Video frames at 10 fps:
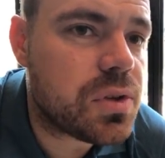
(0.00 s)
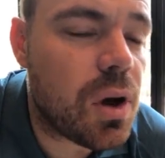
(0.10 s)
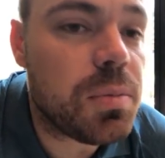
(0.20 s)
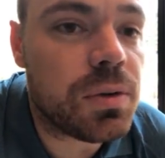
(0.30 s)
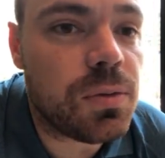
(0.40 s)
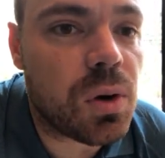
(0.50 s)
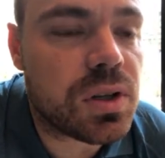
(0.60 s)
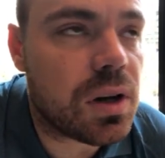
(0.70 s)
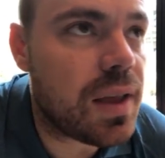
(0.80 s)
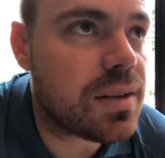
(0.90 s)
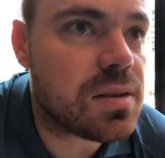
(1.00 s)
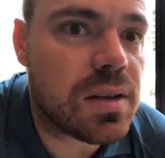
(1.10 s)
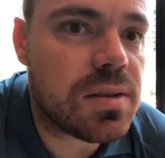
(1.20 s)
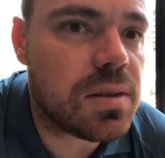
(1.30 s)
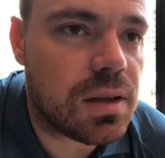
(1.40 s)
I've been fortunate in that
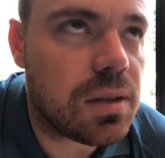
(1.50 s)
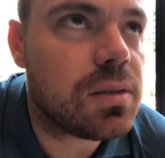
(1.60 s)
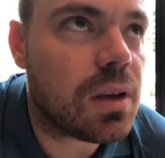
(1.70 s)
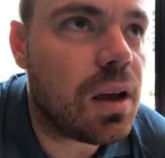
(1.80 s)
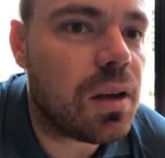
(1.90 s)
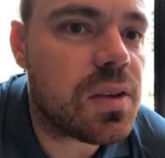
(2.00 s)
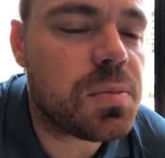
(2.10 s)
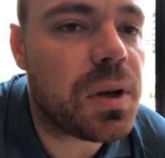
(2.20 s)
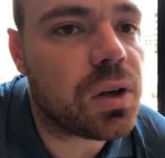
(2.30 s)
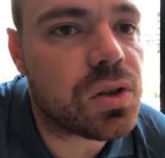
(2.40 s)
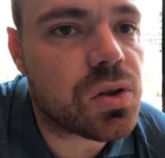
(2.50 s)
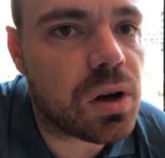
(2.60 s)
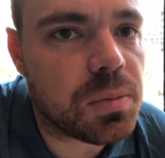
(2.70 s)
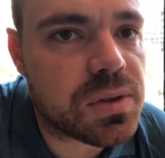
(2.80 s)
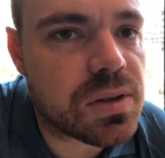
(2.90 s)
sense that this has been a good
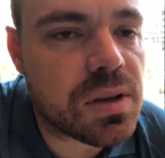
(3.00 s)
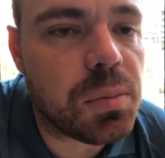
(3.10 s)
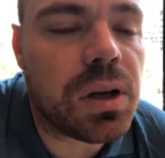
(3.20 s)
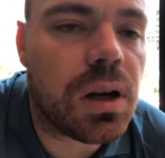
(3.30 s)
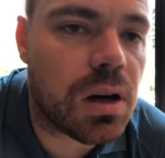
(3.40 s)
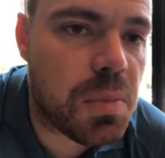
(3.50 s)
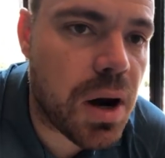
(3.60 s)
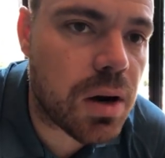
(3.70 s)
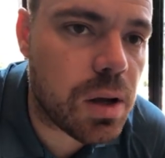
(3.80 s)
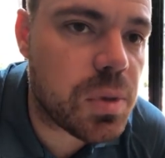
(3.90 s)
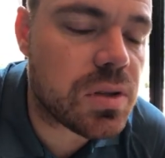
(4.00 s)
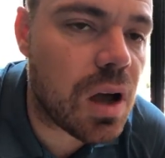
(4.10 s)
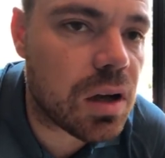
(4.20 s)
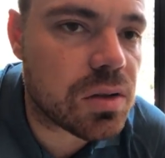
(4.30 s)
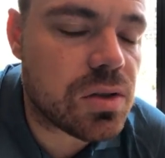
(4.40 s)
trip since I've been here in America. I've been
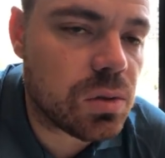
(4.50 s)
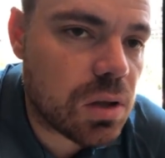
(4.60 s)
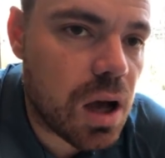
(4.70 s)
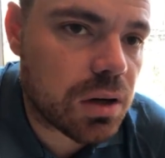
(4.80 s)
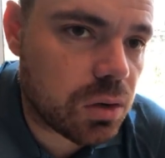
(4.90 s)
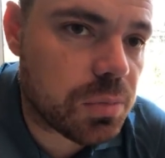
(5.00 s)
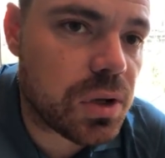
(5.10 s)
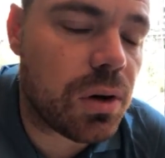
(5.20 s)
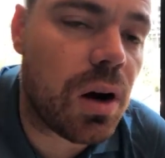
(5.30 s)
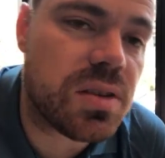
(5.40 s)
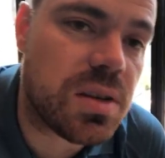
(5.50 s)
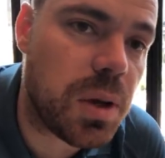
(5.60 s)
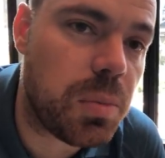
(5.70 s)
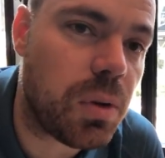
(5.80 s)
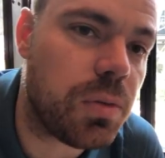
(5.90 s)
talking to a lot of cryptocurrency
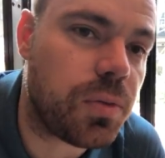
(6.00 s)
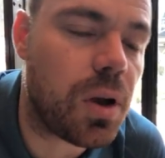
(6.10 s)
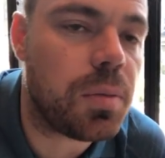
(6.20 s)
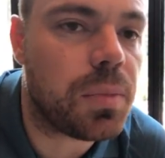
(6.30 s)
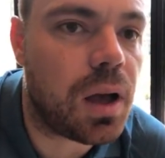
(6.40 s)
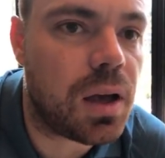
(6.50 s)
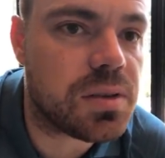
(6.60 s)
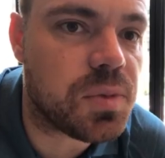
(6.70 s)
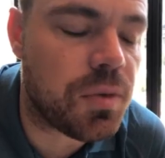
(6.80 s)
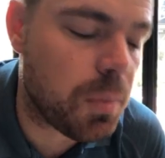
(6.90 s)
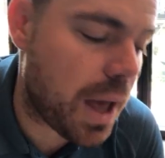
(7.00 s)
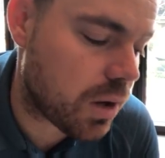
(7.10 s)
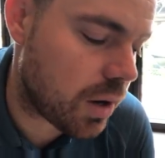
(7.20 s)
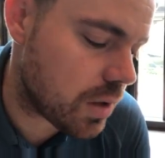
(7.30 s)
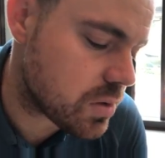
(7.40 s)
people from some different
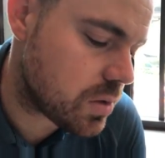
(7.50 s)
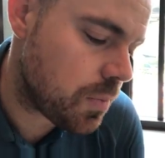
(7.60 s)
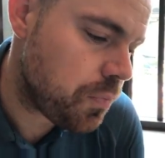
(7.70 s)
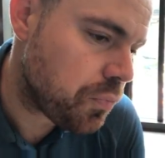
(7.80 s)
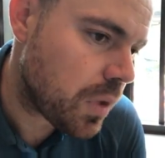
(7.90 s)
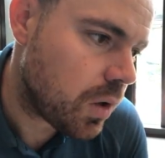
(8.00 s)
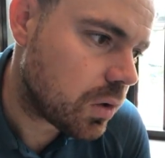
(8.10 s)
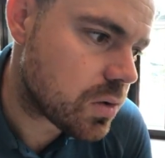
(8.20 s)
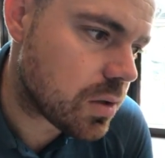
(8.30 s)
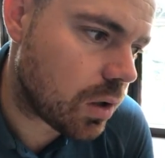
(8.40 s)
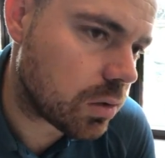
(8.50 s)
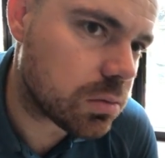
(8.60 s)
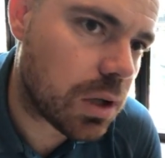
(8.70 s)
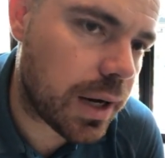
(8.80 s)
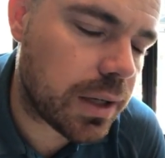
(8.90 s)
backgrounds. So,
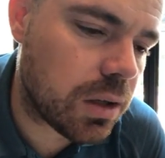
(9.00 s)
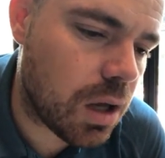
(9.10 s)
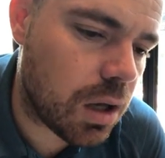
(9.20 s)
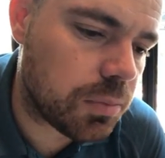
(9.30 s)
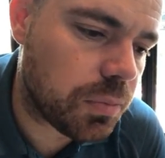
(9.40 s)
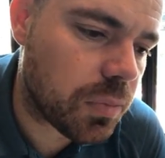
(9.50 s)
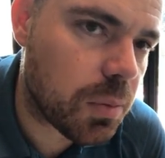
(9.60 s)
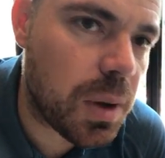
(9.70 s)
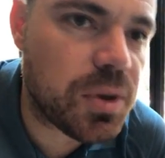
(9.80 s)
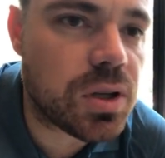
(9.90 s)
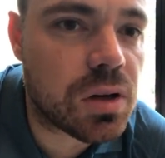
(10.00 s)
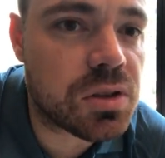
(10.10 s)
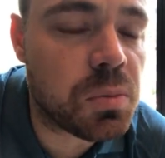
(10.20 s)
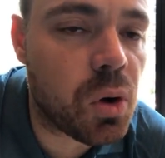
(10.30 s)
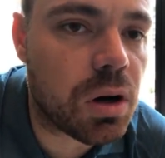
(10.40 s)
and I can maybe share
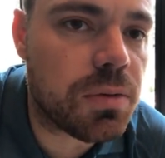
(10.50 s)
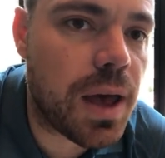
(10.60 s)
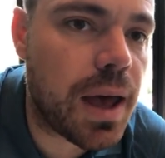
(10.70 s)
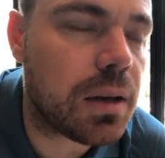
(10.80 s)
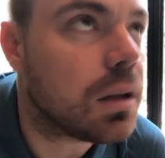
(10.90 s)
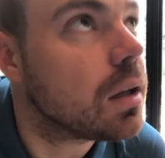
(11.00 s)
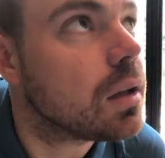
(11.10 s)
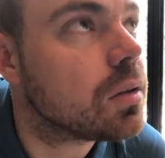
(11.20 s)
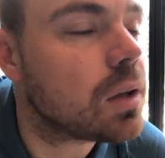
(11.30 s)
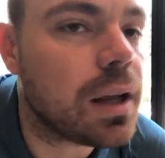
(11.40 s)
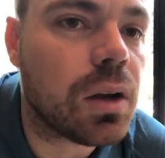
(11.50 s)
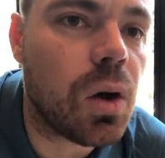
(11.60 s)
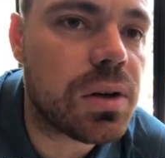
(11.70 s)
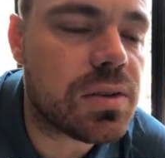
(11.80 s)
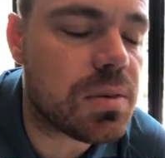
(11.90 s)
some more of that and kind of
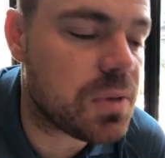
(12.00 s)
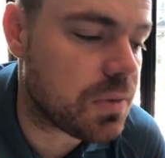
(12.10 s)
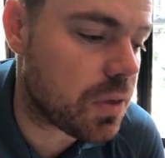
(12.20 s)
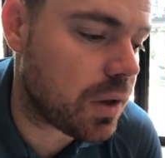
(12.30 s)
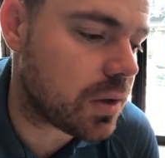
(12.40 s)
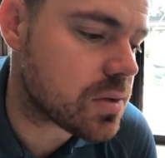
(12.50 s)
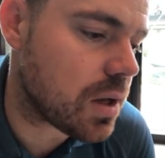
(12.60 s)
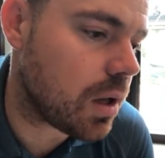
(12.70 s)
go into some different things